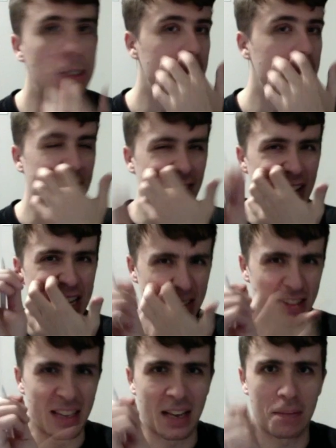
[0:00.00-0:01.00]
and I invite you to
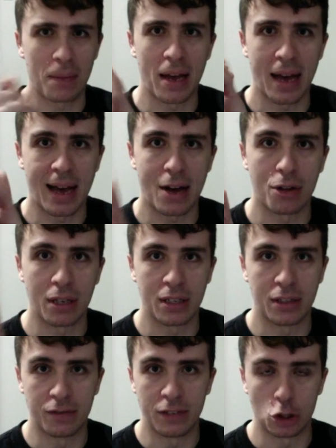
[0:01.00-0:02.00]
think about how the
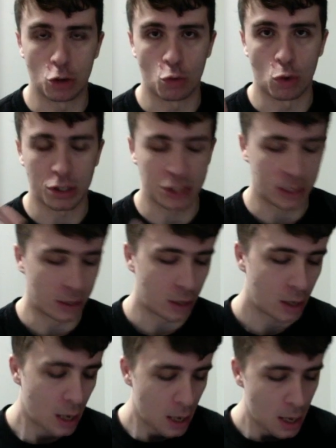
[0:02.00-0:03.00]
division works here.
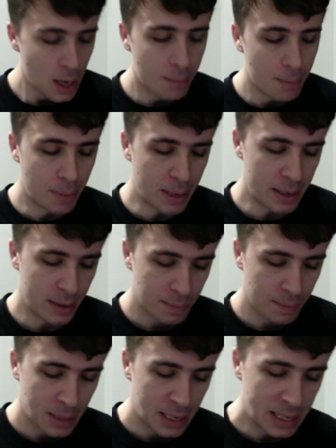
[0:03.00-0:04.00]
But
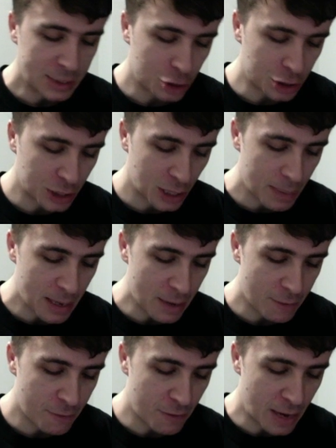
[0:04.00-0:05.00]
it's just going to be a
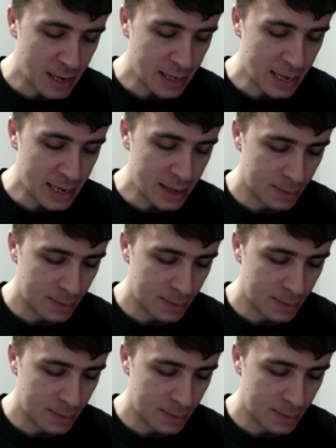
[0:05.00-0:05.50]
finite